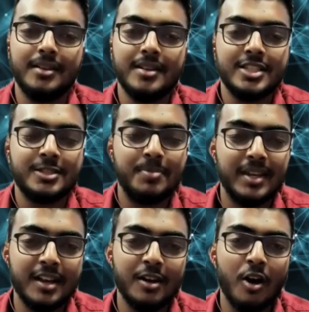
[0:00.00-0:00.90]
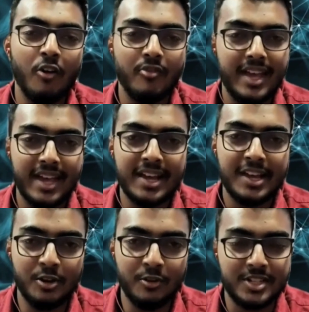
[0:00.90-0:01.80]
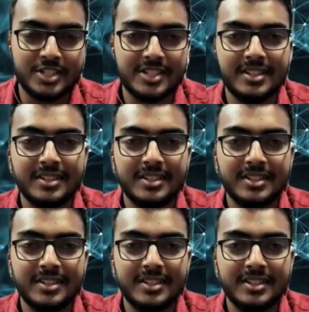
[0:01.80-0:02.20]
Speaking of AI innovation,